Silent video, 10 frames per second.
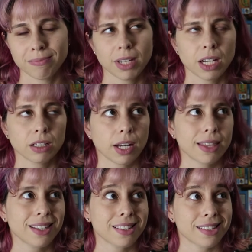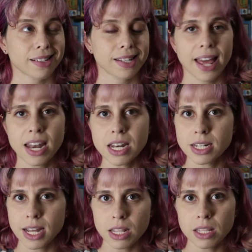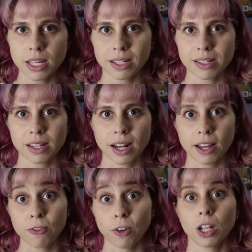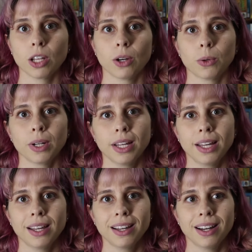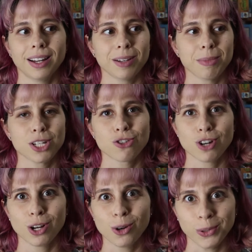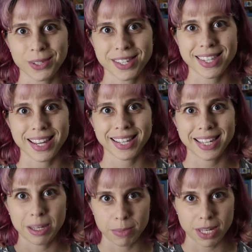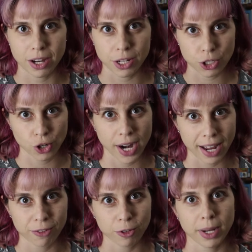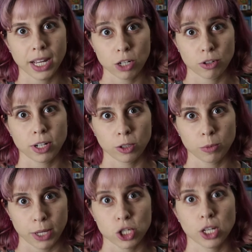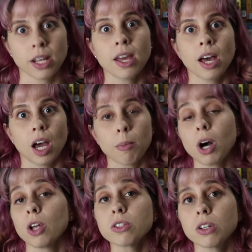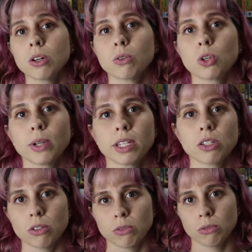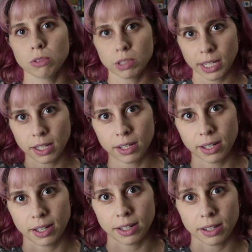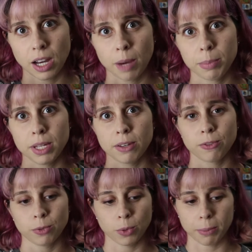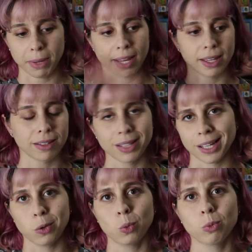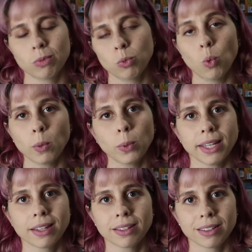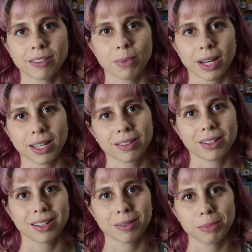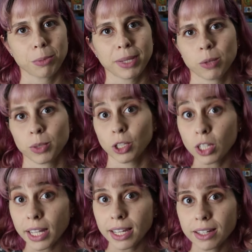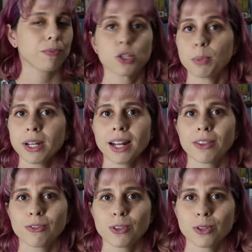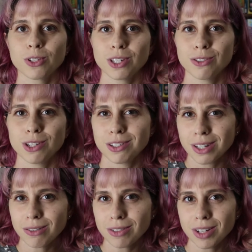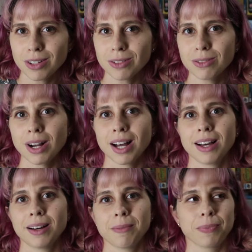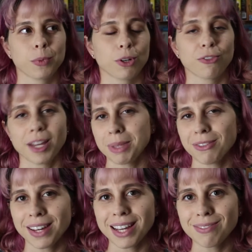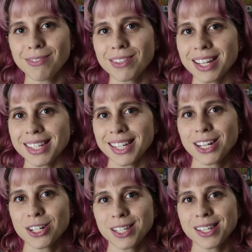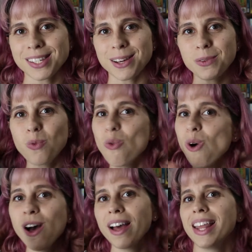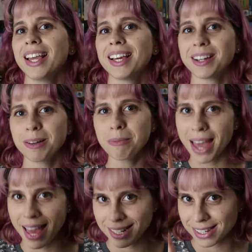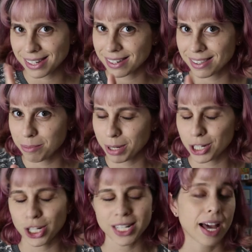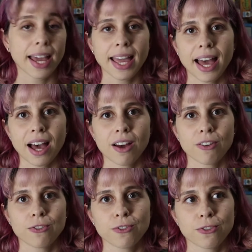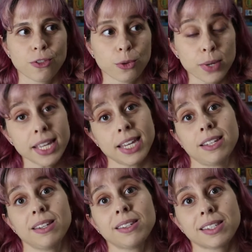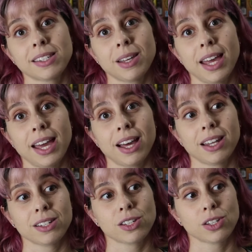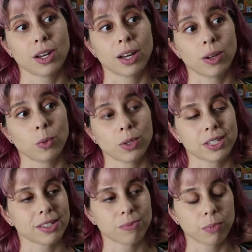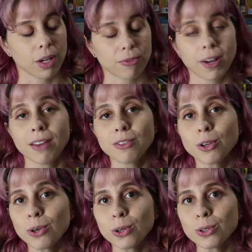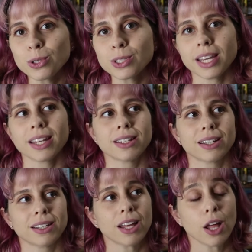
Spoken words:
I think it's like 10 things that I follow, my strongholds that keep me on track for my $100 budget. I'm also going to link a copy of what a 1 week of my meal plan would look like. Just putting it out there for those of you that don't know. We're a family of 5, live in Los Angeles on 1 income, hence the budget. I have 3 kids, and it's a 5-year-old and a